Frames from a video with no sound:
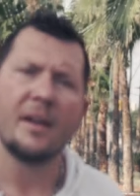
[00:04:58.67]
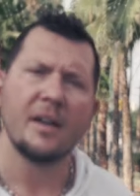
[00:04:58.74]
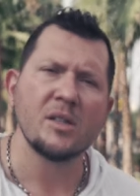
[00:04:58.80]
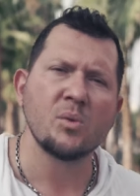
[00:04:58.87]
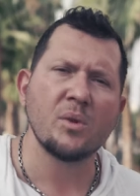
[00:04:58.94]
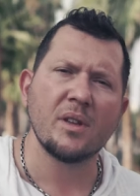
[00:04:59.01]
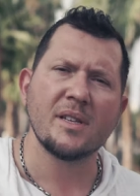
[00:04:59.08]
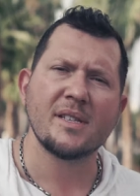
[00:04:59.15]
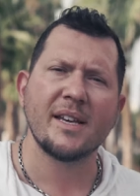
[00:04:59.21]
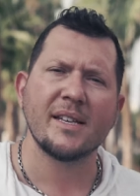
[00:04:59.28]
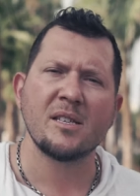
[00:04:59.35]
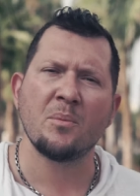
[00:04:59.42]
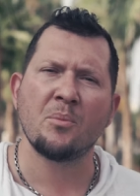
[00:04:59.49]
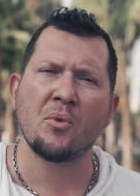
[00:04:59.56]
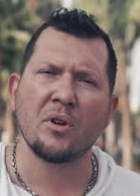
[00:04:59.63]
Here's where this
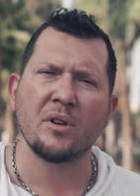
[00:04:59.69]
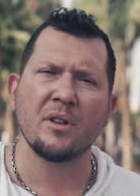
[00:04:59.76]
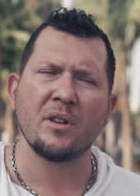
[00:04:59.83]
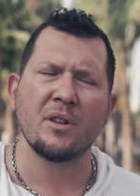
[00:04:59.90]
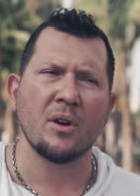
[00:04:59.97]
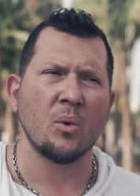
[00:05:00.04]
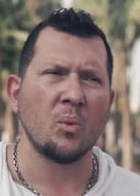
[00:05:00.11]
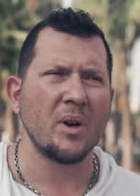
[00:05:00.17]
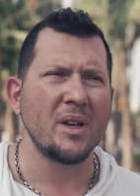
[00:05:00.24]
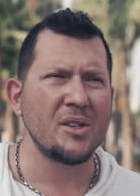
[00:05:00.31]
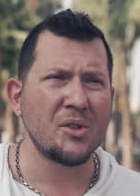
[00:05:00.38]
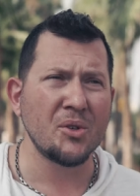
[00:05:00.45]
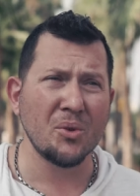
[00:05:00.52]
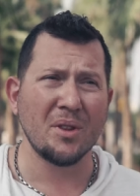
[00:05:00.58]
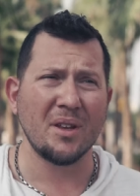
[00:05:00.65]
gets important though. We
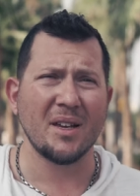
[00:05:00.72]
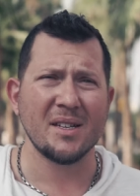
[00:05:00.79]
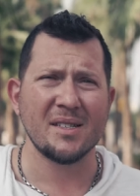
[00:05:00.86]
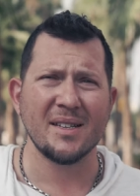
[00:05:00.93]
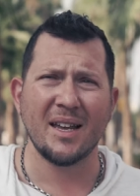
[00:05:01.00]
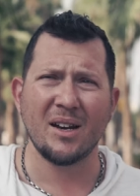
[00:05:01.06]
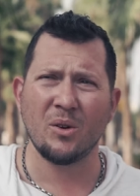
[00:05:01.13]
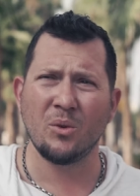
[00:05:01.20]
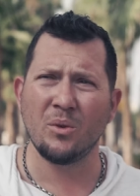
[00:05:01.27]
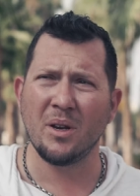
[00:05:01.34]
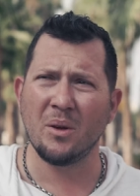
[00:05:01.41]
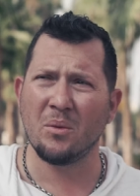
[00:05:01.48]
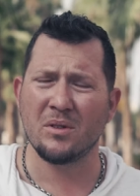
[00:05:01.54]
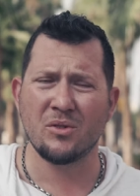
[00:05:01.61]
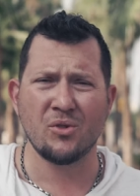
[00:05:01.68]
do this not
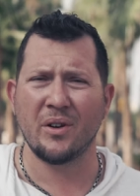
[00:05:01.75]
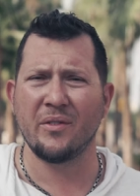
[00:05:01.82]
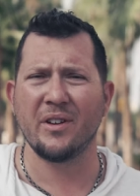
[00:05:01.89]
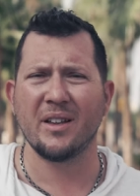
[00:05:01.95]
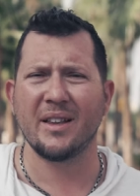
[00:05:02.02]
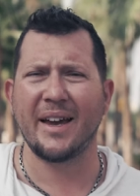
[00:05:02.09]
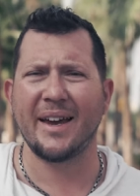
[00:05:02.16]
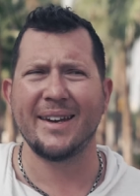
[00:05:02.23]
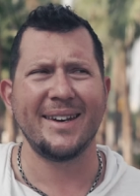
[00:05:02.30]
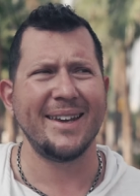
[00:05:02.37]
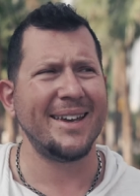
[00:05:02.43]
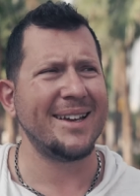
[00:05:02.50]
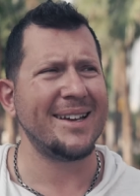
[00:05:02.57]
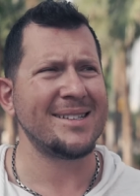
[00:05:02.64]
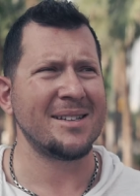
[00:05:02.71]
only with trivial
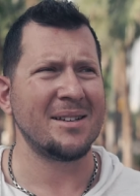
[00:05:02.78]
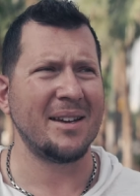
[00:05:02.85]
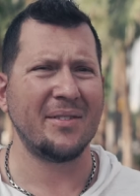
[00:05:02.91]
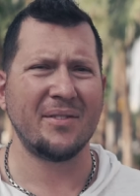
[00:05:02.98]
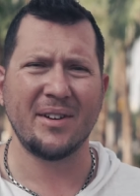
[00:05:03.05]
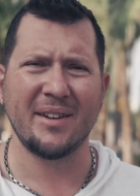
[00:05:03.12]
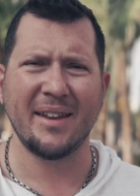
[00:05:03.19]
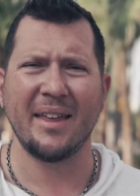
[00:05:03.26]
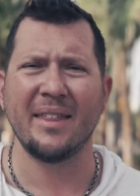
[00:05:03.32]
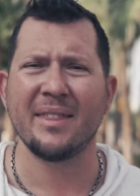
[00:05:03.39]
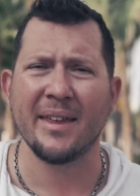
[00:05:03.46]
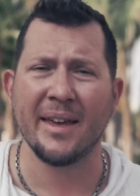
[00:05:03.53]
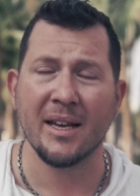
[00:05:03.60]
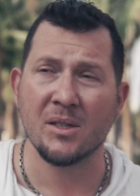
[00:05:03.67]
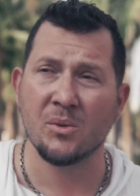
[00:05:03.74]
ideas and everyday
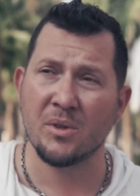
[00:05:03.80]
things,